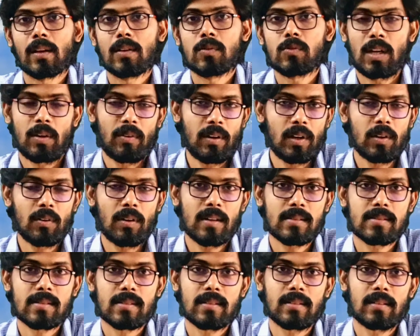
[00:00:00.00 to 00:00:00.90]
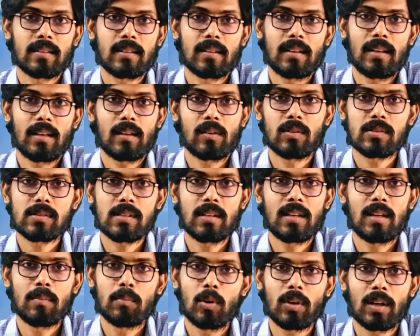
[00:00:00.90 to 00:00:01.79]
So, I want to ask a question
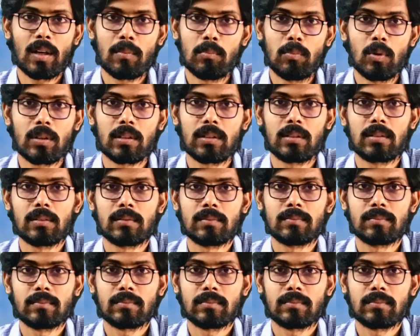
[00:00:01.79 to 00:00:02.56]
about a book.